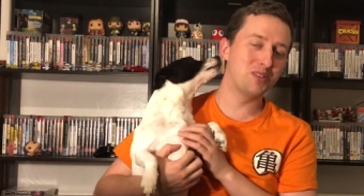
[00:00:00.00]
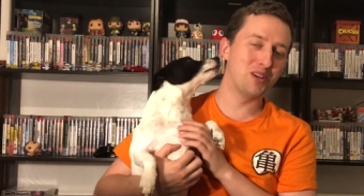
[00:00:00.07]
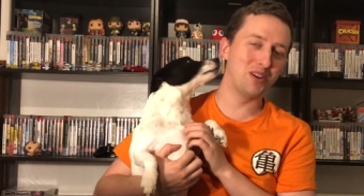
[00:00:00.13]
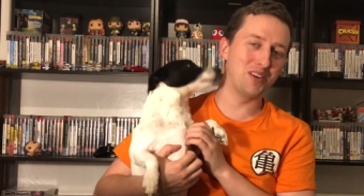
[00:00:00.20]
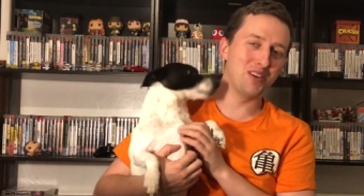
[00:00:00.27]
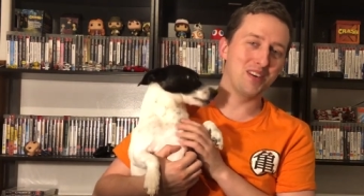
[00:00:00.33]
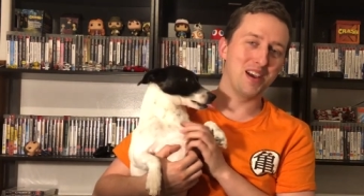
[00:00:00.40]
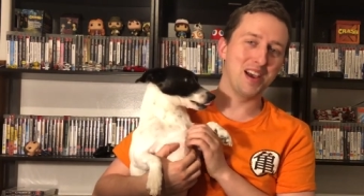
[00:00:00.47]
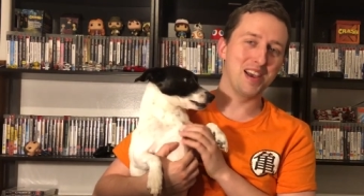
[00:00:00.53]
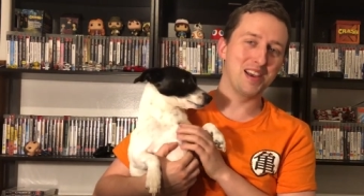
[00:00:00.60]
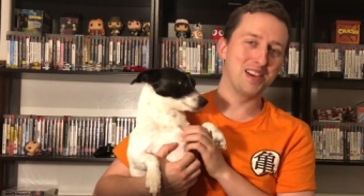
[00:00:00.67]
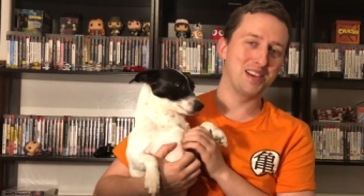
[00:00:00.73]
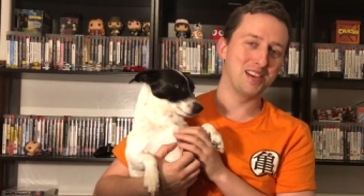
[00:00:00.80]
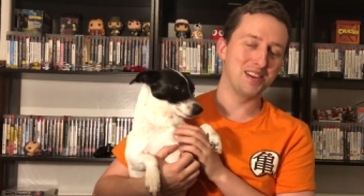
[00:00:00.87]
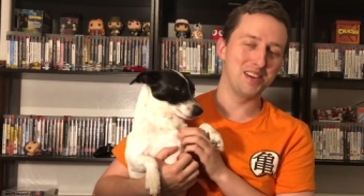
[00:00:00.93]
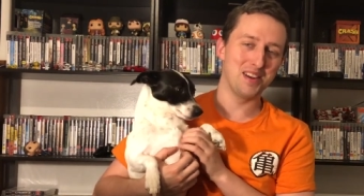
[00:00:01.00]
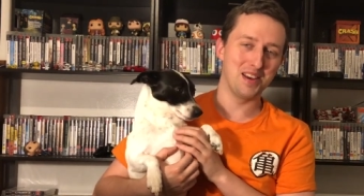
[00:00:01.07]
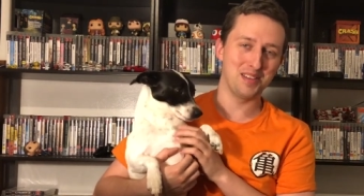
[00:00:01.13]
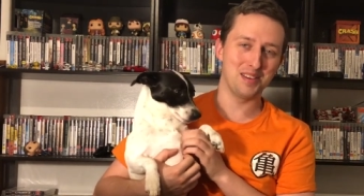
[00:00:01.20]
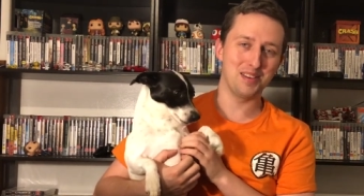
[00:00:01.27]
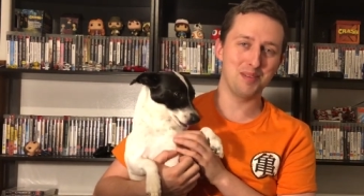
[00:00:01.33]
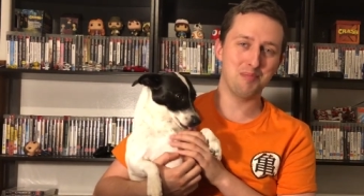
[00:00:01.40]
to a
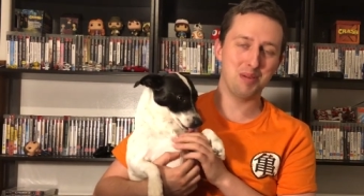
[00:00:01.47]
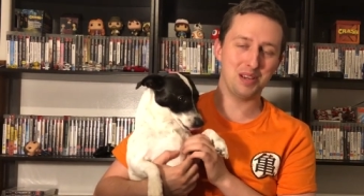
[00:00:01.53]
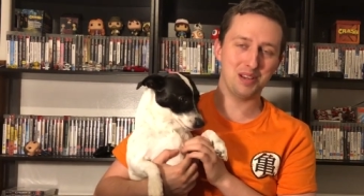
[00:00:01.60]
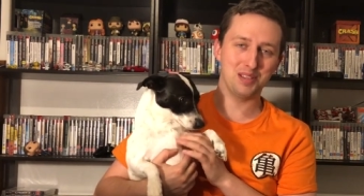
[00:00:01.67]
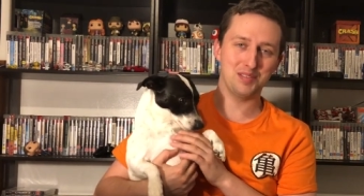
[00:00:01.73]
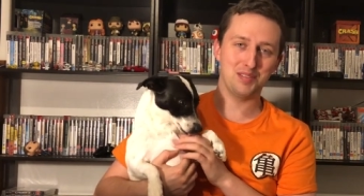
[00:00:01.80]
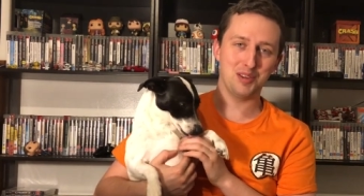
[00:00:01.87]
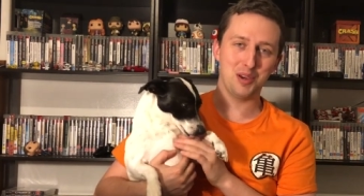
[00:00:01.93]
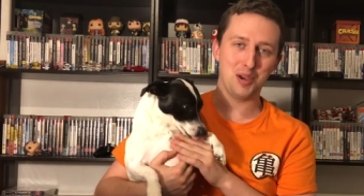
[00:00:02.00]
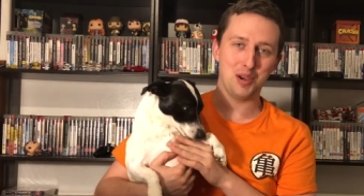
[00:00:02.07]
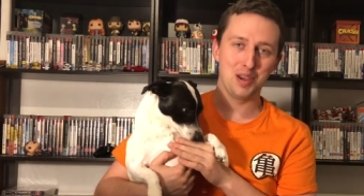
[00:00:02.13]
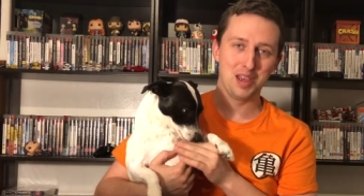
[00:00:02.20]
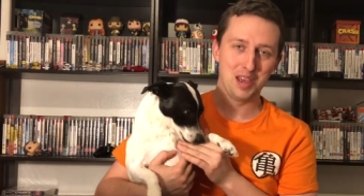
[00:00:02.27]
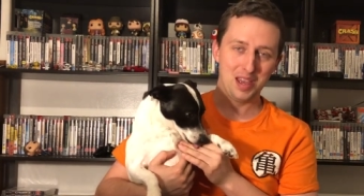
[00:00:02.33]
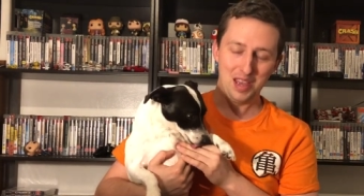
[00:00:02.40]
another pickups video.